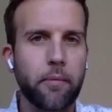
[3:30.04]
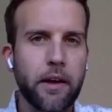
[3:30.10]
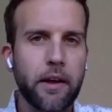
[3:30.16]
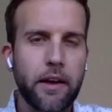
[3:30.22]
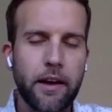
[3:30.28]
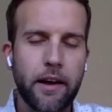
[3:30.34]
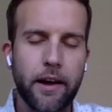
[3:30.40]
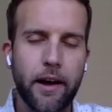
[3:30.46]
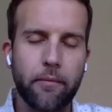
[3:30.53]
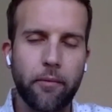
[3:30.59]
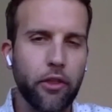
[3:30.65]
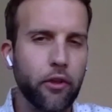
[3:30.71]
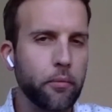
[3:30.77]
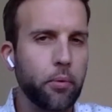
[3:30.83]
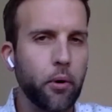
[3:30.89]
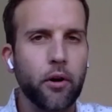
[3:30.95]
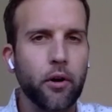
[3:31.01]
other
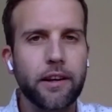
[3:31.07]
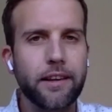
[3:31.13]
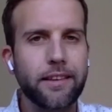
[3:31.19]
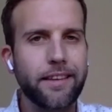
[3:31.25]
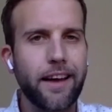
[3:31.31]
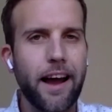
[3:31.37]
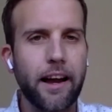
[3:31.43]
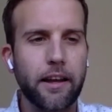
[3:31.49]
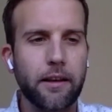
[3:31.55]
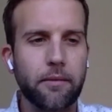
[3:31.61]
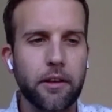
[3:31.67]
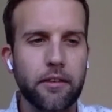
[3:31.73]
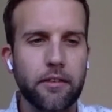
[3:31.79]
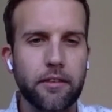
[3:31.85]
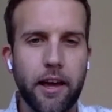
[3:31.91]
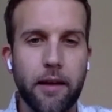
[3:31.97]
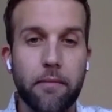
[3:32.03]
pertinent
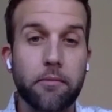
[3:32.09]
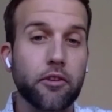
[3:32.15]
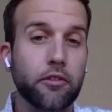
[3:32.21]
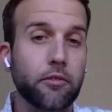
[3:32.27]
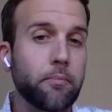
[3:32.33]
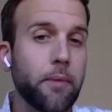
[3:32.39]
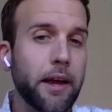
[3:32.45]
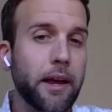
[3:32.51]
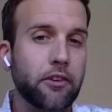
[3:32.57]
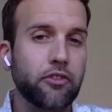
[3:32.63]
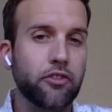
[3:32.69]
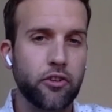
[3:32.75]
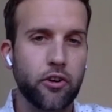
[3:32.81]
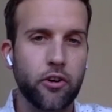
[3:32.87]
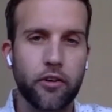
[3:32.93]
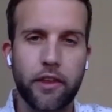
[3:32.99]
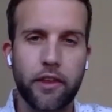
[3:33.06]
documents, and just make
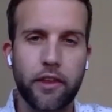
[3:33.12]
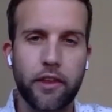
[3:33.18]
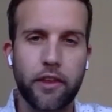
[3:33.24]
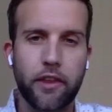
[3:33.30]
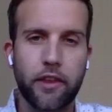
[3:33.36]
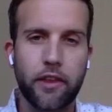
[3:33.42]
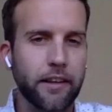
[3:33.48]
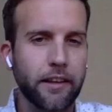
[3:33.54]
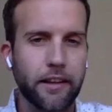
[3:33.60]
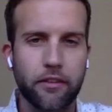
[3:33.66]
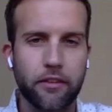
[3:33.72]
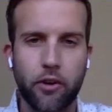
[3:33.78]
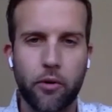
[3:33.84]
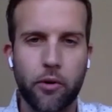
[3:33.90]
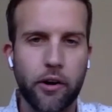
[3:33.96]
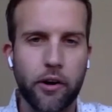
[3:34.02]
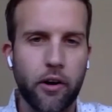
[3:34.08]
sure that everything that's
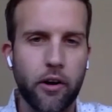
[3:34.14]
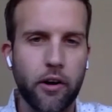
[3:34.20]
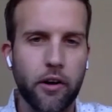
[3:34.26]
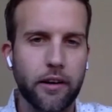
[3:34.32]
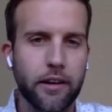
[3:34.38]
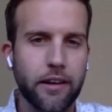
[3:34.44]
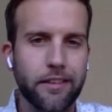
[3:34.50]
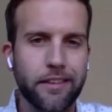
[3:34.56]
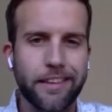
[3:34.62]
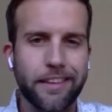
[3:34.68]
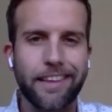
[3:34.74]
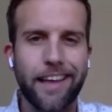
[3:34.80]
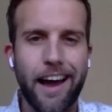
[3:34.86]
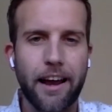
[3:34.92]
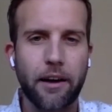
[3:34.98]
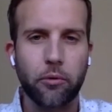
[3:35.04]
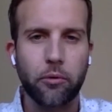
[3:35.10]
going on is in
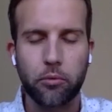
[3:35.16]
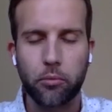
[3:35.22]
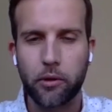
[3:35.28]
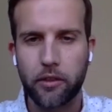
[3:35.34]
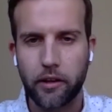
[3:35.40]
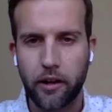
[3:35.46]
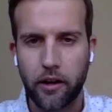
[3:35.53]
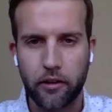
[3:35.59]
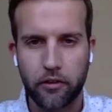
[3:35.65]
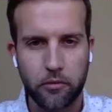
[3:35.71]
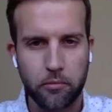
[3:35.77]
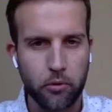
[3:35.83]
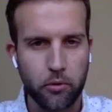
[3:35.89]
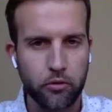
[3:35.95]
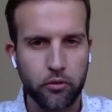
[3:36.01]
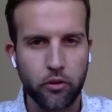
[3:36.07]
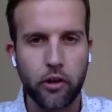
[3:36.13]
line with what the customer
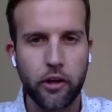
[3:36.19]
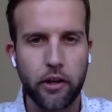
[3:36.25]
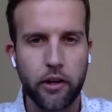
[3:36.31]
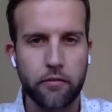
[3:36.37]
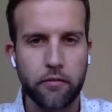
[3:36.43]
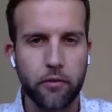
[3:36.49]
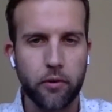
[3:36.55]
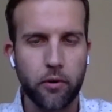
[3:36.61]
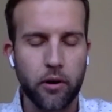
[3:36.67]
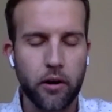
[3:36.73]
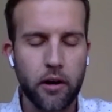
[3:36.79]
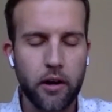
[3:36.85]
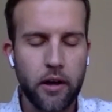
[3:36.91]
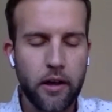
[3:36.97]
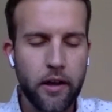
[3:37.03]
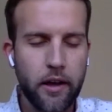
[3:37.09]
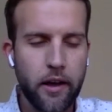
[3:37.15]
is looking for.
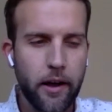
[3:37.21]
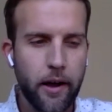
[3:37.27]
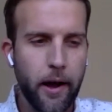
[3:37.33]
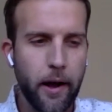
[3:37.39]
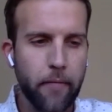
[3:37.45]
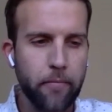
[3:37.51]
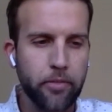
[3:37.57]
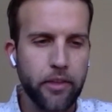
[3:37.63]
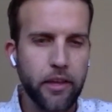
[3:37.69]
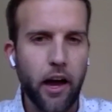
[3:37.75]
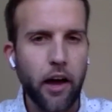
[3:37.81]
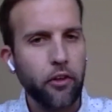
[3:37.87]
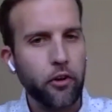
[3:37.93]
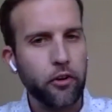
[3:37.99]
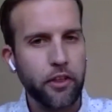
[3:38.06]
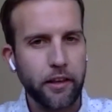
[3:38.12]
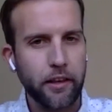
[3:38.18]
The other
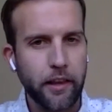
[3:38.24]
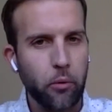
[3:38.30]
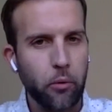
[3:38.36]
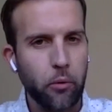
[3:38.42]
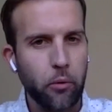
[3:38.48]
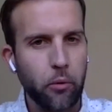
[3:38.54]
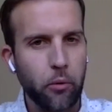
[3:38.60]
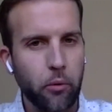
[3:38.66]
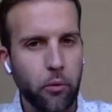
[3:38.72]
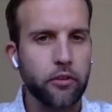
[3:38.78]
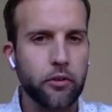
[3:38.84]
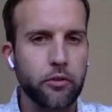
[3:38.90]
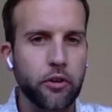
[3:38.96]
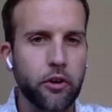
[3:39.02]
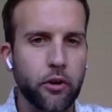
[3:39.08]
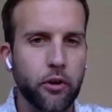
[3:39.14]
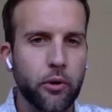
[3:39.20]
thing that we also
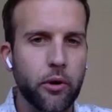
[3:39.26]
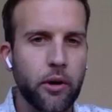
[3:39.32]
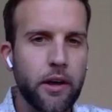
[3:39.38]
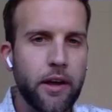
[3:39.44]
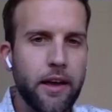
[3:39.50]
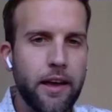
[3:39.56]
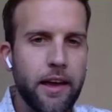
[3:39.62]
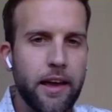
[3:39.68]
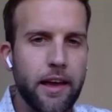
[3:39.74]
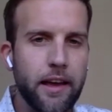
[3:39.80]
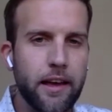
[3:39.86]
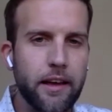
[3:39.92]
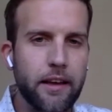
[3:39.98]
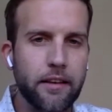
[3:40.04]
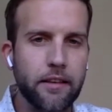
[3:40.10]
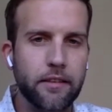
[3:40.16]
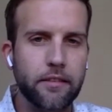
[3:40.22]
do
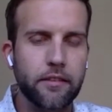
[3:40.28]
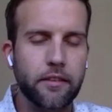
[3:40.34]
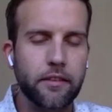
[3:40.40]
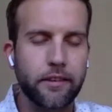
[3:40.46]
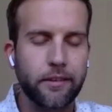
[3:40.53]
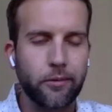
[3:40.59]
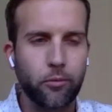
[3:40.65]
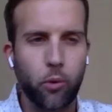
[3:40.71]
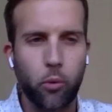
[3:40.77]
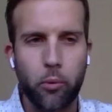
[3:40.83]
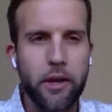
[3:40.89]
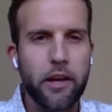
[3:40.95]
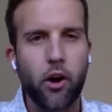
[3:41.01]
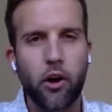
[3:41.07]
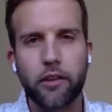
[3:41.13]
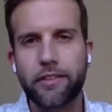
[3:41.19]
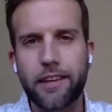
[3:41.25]
is what we
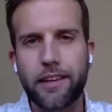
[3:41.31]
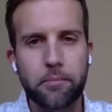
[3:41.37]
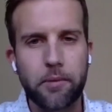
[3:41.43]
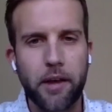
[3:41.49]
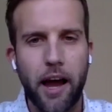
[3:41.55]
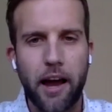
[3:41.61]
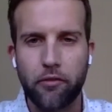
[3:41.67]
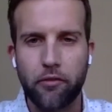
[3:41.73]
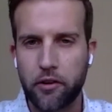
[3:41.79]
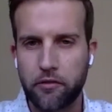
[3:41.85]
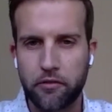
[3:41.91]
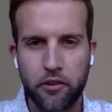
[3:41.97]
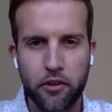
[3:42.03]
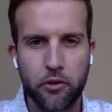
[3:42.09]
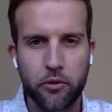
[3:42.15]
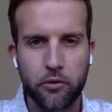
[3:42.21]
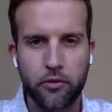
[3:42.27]
call deep dive
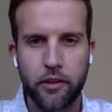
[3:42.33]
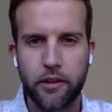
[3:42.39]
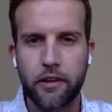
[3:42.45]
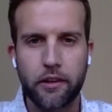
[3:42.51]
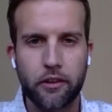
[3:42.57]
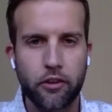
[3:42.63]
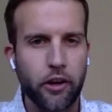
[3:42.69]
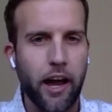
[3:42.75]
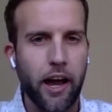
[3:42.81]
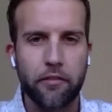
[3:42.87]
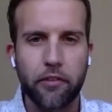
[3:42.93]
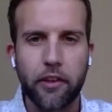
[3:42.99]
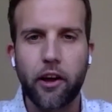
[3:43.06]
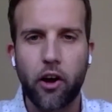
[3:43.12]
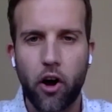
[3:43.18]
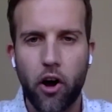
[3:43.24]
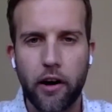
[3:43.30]
reviews, and they're kind of like
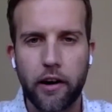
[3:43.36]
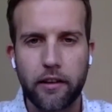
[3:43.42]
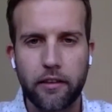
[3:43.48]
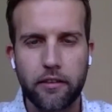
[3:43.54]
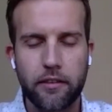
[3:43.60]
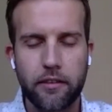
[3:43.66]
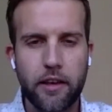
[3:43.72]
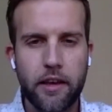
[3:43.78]
audits.